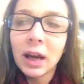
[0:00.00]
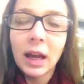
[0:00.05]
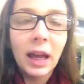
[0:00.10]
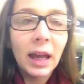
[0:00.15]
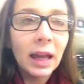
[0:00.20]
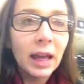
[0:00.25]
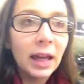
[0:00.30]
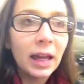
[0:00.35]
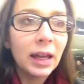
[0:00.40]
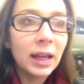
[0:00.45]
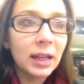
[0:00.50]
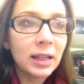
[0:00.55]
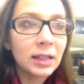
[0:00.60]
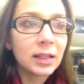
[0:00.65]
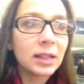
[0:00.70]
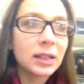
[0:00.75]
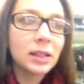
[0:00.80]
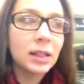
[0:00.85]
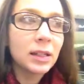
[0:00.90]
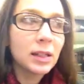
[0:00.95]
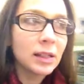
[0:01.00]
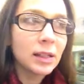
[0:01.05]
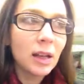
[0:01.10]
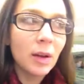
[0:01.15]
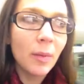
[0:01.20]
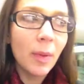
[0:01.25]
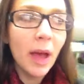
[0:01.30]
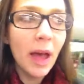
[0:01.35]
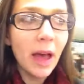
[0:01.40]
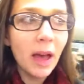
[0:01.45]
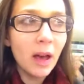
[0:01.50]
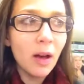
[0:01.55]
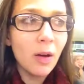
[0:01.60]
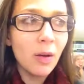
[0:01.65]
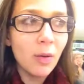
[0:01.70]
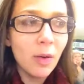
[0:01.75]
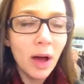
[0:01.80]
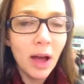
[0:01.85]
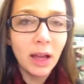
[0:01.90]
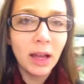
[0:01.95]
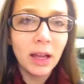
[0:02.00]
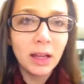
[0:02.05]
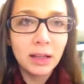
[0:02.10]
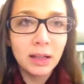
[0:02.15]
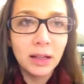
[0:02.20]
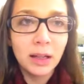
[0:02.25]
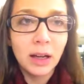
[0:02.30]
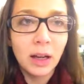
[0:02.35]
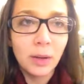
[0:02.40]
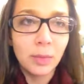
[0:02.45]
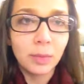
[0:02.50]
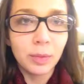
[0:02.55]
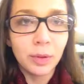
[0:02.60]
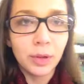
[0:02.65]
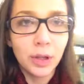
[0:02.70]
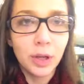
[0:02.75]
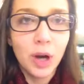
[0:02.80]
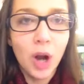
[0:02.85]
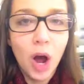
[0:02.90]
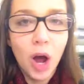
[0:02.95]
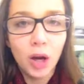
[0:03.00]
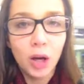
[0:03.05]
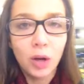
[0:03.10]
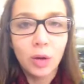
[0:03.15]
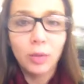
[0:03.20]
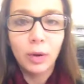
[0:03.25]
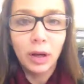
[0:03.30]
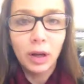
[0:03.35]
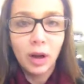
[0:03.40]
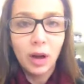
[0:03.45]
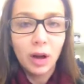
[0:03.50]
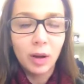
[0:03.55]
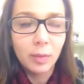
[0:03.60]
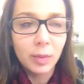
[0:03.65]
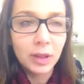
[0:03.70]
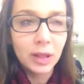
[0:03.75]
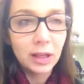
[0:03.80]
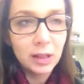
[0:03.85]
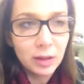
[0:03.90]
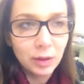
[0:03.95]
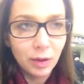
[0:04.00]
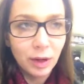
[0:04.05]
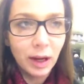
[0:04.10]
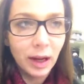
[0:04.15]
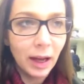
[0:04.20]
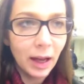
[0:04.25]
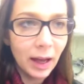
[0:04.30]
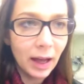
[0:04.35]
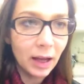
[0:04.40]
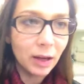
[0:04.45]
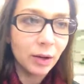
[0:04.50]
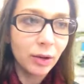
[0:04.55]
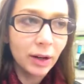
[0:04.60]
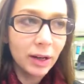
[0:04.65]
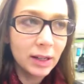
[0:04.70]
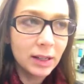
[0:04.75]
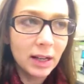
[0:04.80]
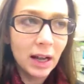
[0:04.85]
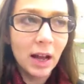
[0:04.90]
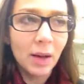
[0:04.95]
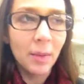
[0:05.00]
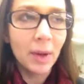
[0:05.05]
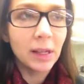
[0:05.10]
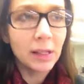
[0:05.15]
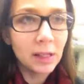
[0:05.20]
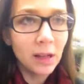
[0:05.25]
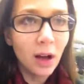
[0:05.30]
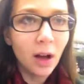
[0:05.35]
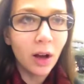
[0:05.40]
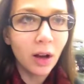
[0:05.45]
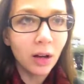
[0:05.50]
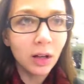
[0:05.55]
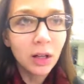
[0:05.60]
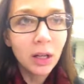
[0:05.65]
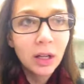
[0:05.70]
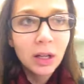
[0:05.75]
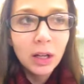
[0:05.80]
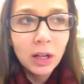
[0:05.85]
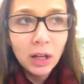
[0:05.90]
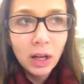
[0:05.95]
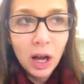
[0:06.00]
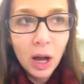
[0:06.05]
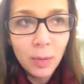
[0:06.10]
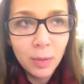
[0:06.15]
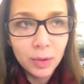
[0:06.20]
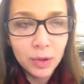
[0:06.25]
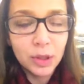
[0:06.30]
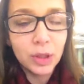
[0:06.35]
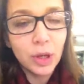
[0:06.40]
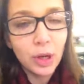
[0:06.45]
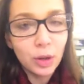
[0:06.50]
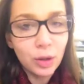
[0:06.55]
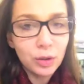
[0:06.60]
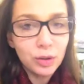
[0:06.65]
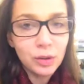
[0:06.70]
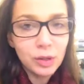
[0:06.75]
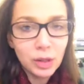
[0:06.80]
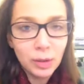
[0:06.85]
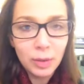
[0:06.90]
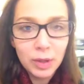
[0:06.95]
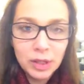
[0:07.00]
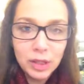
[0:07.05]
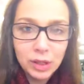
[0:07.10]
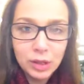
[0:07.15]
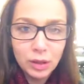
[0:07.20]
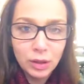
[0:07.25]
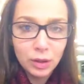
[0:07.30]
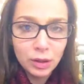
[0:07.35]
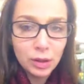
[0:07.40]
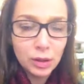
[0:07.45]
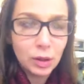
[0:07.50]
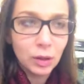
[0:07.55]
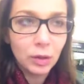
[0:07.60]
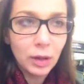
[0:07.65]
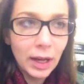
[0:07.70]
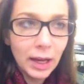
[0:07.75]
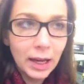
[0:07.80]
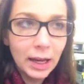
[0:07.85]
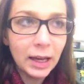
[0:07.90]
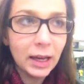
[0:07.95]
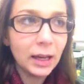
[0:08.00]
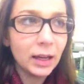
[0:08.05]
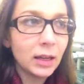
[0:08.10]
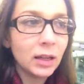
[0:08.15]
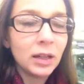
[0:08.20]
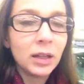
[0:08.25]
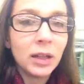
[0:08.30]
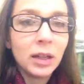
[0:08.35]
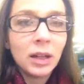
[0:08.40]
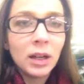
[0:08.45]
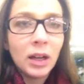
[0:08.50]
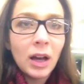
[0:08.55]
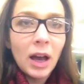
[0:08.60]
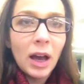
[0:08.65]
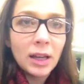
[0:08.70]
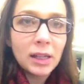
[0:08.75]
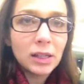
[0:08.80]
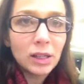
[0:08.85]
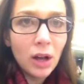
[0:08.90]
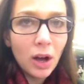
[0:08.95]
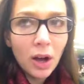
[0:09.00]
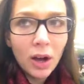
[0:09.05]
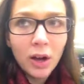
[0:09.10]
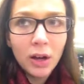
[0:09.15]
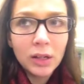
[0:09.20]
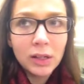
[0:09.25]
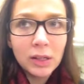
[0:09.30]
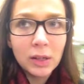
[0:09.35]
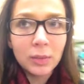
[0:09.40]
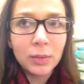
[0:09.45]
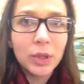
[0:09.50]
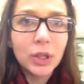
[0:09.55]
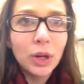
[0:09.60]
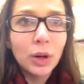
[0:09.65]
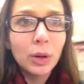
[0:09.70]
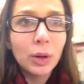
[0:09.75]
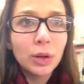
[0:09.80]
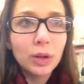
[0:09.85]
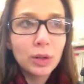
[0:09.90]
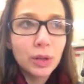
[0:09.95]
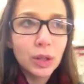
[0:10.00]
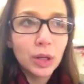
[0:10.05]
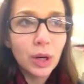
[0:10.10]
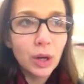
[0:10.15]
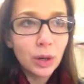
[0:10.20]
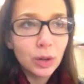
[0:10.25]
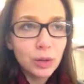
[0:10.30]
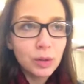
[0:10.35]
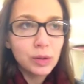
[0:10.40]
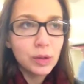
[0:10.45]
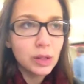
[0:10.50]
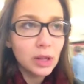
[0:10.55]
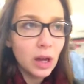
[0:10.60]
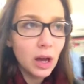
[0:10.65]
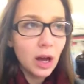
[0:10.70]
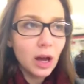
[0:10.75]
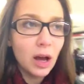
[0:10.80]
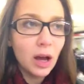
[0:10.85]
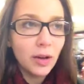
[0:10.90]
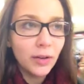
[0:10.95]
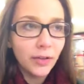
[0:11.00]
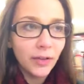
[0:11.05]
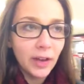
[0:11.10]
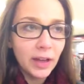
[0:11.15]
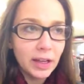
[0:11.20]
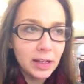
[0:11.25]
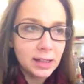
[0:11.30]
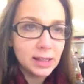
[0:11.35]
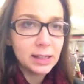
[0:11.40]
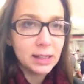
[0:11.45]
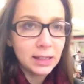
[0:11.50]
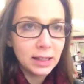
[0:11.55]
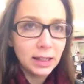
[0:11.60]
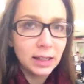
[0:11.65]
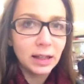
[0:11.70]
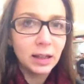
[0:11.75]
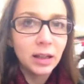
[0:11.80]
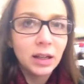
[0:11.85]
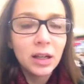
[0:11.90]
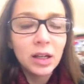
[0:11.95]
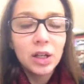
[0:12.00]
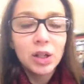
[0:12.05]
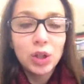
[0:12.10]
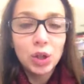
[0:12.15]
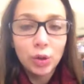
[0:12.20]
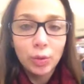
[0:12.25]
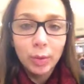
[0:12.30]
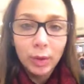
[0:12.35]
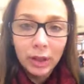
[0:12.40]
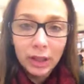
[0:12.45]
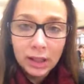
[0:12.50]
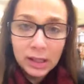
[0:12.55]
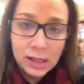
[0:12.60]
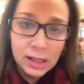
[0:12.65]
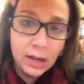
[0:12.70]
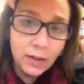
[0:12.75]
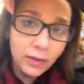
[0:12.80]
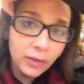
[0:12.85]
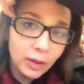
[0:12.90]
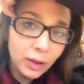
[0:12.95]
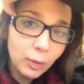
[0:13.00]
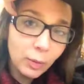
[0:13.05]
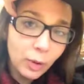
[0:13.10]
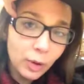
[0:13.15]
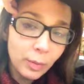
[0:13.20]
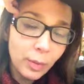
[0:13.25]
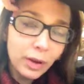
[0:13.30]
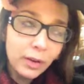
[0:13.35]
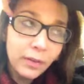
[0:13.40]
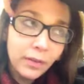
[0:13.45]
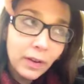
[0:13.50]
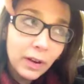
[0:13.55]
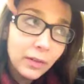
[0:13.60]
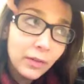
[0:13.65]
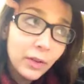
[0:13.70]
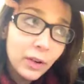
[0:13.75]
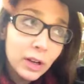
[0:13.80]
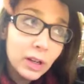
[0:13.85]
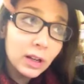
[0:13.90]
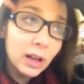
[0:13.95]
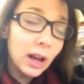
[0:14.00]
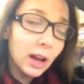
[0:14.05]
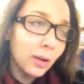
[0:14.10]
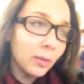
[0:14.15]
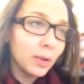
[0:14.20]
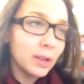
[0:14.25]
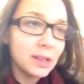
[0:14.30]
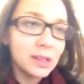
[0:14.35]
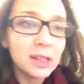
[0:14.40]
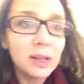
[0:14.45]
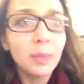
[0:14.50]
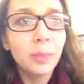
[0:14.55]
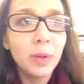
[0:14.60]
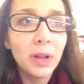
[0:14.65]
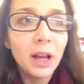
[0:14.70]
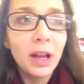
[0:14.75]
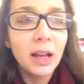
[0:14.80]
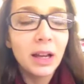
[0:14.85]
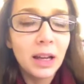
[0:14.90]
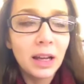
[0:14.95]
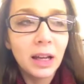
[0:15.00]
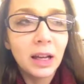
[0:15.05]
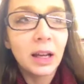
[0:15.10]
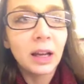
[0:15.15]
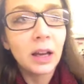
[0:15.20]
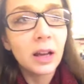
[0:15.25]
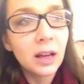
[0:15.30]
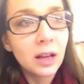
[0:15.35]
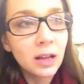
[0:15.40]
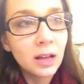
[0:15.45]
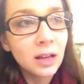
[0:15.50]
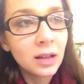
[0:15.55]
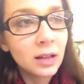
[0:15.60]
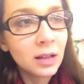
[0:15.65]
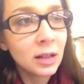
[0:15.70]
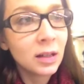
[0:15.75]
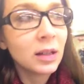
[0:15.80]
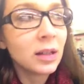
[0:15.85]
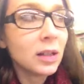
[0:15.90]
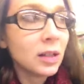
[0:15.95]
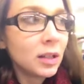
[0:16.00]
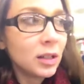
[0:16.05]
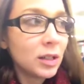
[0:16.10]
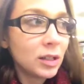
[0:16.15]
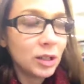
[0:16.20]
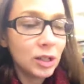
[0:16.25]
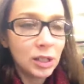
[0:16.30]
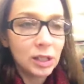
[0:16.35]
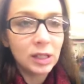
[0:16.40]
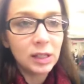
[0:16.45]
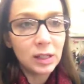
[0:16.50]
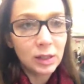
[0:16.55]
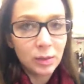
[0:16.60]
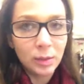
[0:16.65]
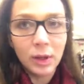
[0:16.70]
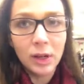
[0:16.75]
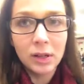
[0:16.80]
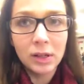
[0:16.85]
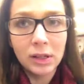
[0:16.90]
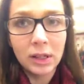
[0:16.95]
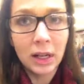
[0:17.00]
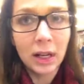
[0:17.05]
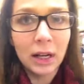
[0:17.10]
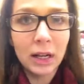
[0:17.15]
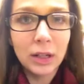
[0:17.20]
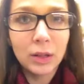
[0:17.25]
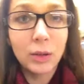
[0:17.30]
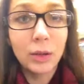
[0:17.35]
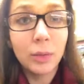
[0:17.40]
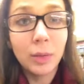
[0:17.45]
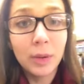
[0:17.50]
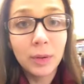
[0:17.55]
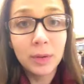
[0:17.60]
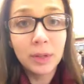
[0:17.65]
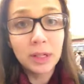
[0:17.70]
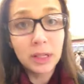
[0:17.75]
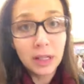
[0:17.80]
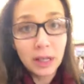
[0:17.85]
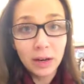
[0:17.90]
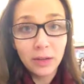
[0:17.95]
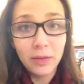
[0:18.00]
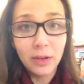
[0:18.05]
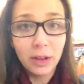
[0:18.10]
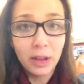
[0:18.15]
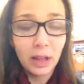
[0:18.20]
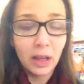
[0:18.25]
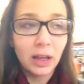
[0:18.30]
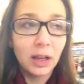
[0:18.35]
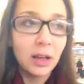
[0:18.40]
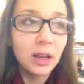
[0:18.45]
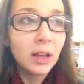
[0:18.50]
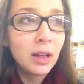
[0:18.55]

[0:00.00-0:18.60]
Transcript: And somehow I ended up not going on, but that's okay. I had a great time. I saw a couple shows. I went to Cirque du Soleil. I saw some showgirl shows, Fantasy. Jubilee is definitely one of my favorite. I went ziplining. Jeez, what else did I do? I pretty much did everything.